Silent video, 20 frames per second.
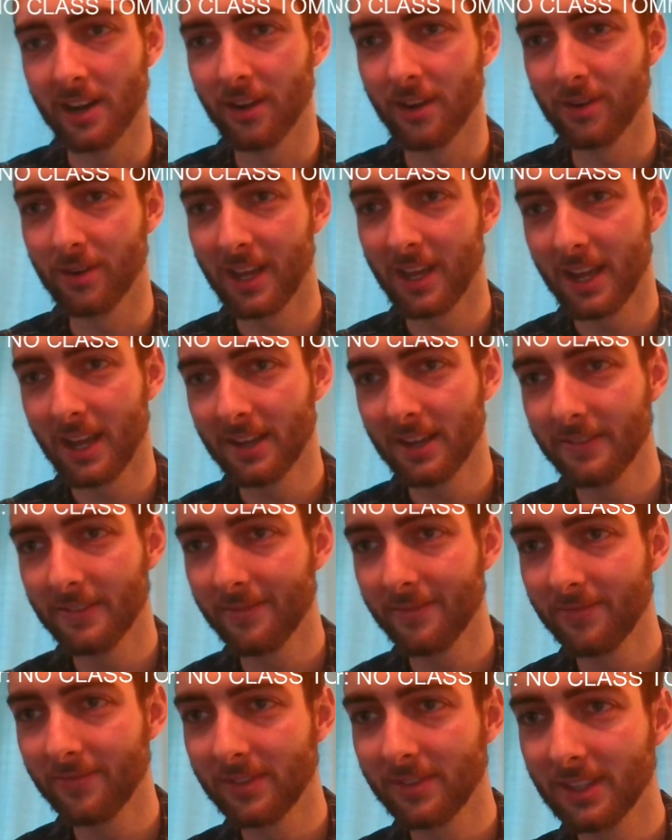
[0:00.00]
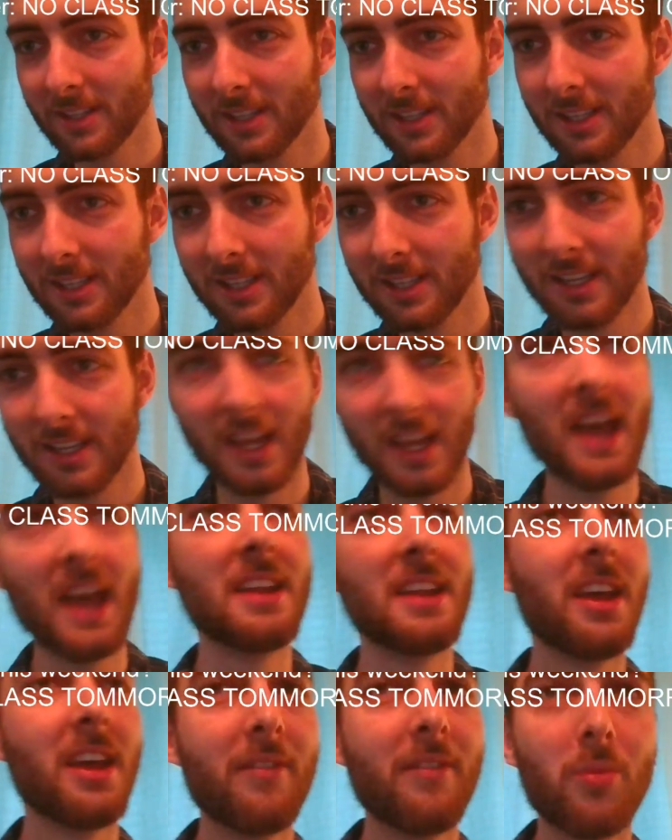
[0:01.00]
okay. Hey,
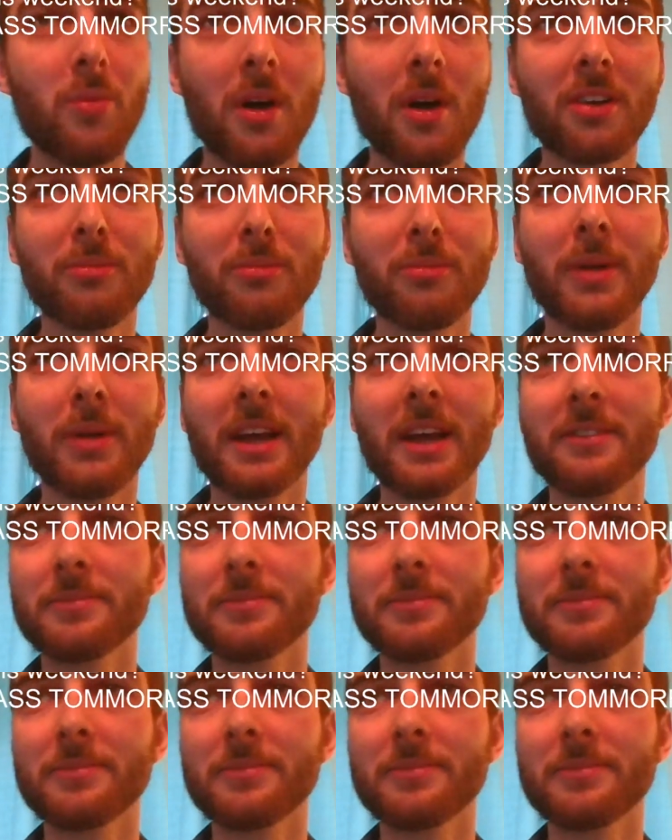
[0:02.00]
David, welcome, man.